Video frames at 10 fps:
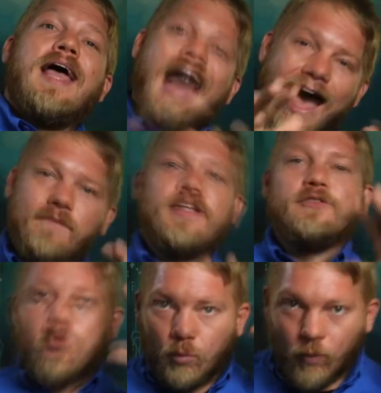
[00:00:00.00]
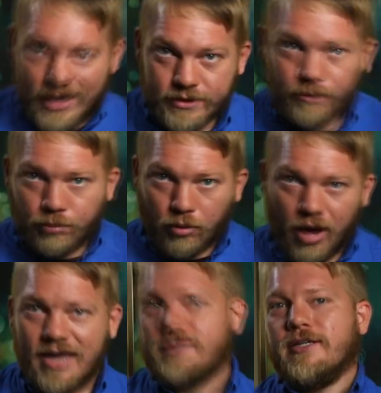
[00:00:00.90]
have this
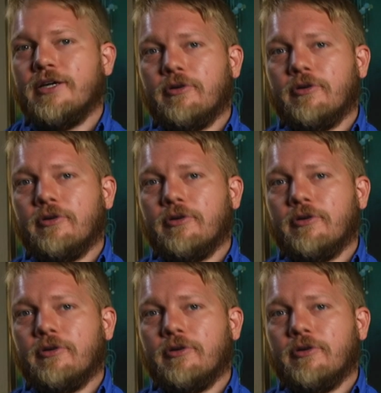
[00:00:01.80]
reciprocity